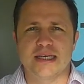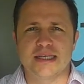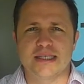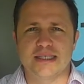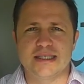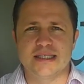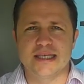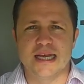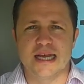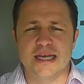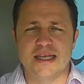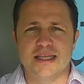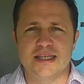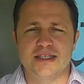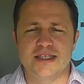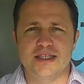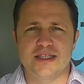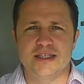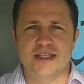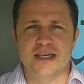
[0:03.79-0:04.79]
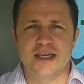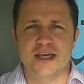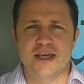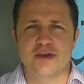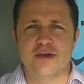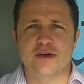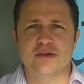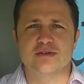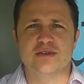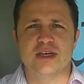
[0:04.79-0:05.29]
and this is
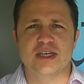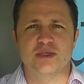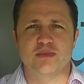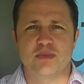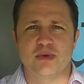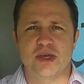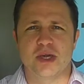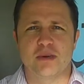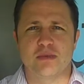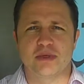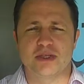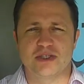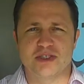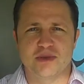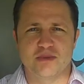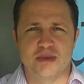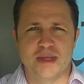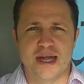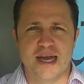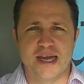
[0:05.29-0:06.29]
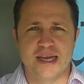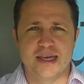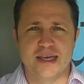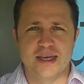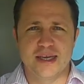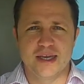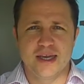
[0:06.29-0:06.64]
the Contracts, Procurement and Supply